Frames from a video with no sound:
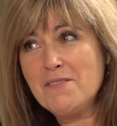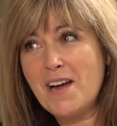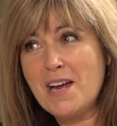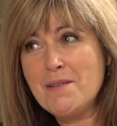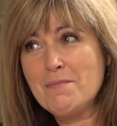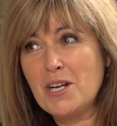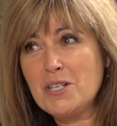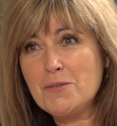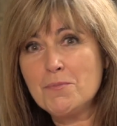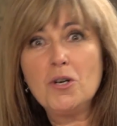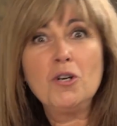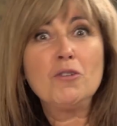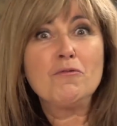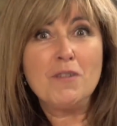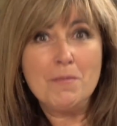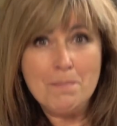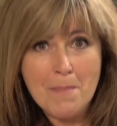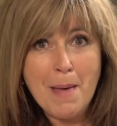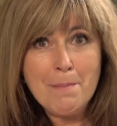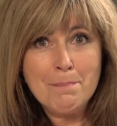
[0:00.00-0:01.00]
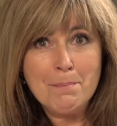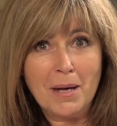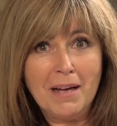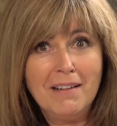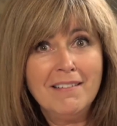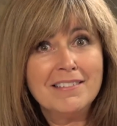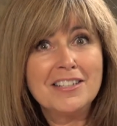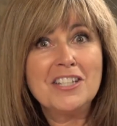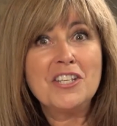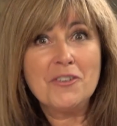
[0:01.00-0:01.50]
very much, Paul.
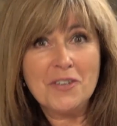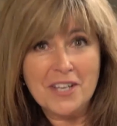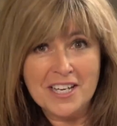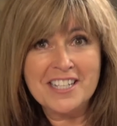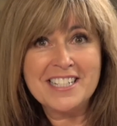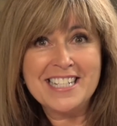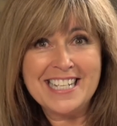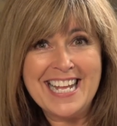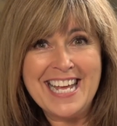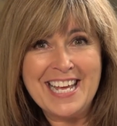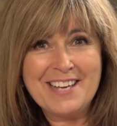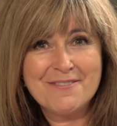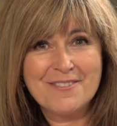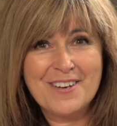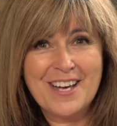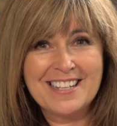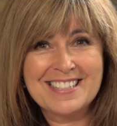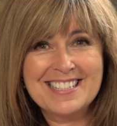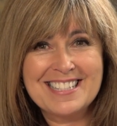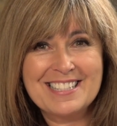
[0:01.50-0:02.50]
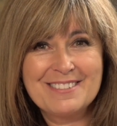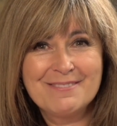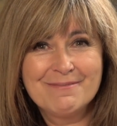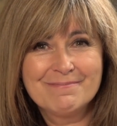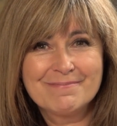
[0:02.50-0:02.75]
Remember, you heard it here first.